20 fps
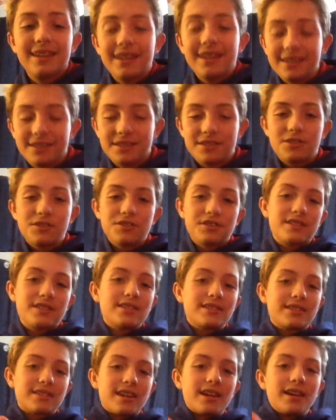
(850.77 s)
it's just
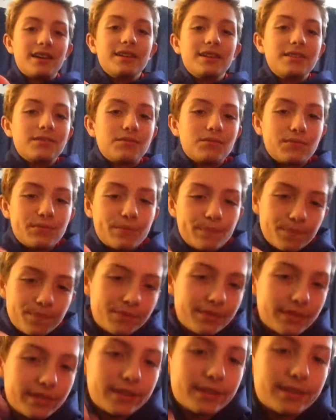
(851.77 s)
it's kind of
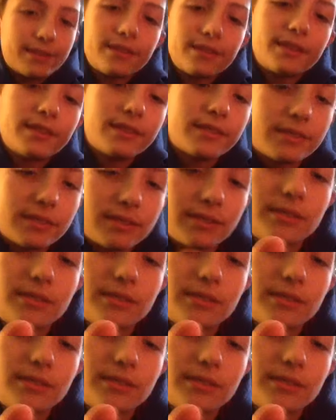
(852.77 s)
it's